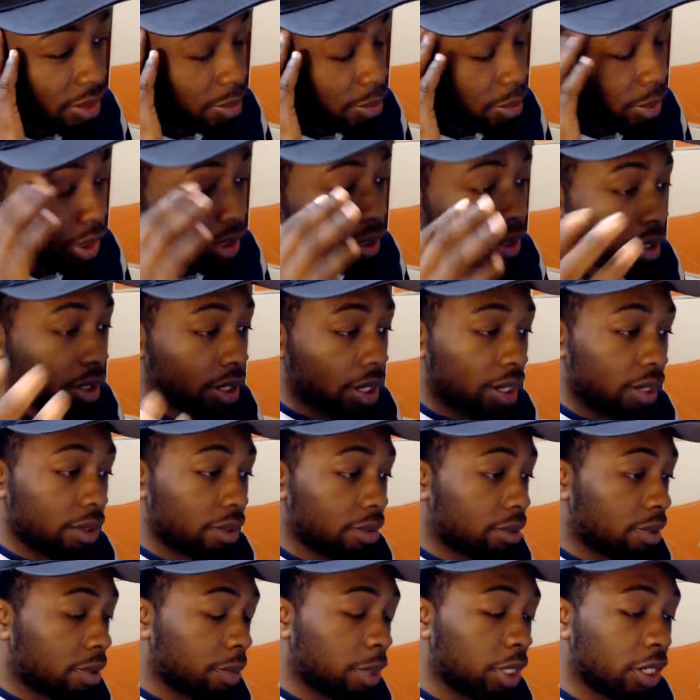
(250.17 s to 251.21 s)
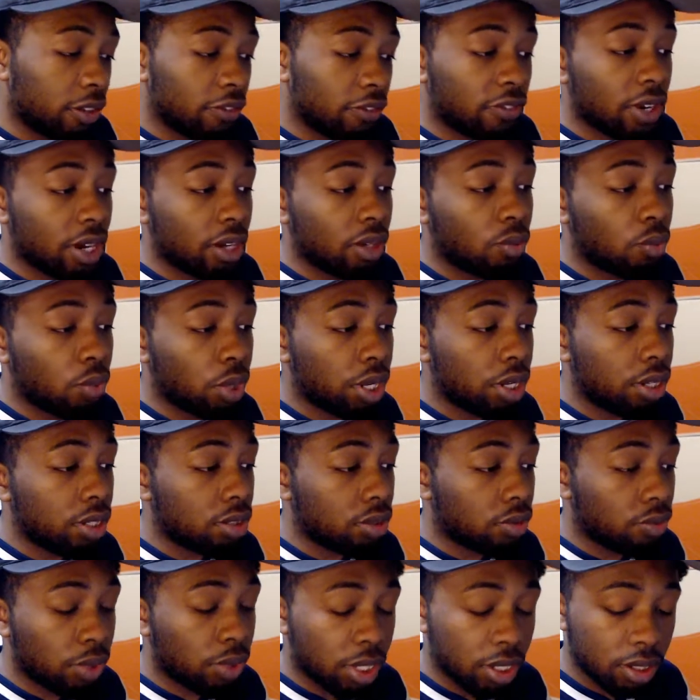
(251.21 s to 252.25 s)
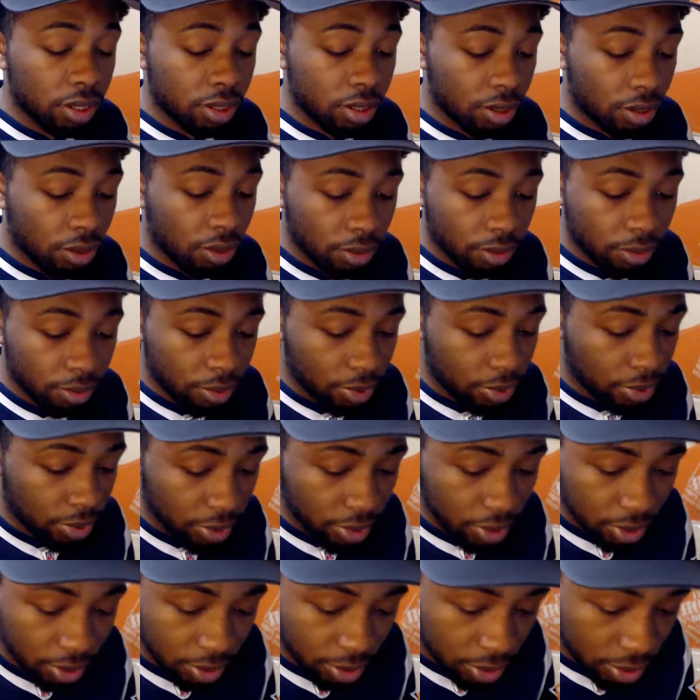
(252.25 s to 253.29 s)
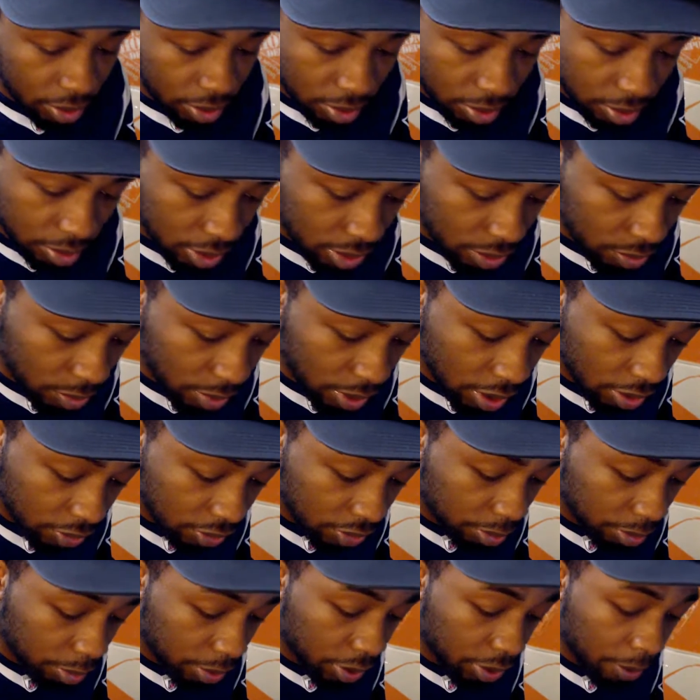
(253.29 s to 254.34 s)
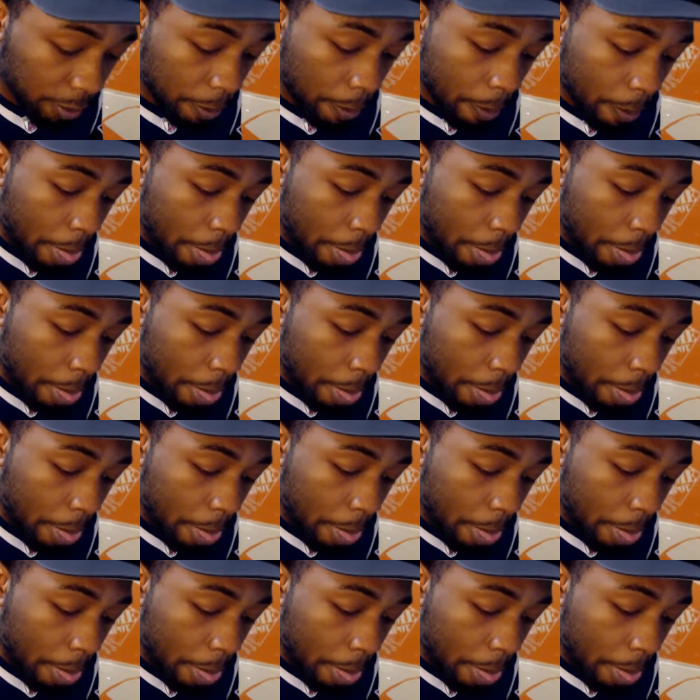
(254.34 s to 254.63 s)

But I mean, they're finding ways to win, so it's whatever. But